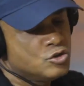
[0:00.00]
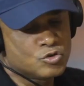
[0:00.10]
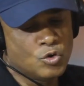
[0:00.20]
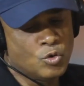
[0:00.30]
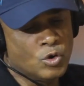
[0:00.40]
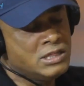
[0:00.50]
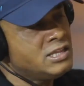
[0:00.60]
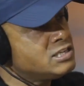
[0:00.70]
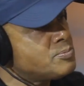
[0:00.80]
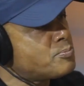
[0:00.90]
So when
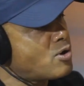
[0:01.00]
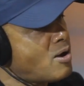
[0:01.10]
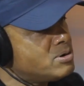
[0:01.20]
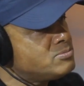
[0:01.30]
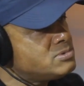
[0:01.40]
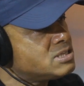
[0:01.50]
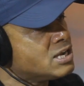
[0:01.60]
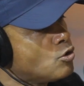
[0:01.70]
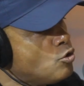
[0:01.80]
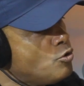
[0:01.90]
there's a problems,
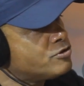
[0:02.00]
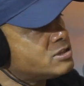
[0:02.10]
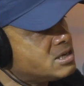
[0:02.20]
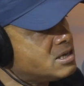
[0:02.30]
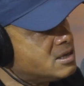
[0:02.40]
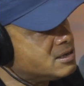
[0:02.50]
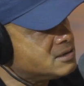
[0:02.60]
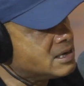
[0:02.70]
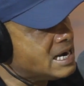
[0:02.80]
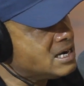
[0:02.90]
they go for
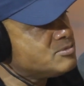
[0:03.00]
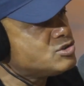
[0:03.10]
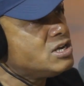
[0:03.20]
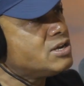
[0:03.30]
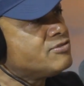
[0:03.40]
the random check.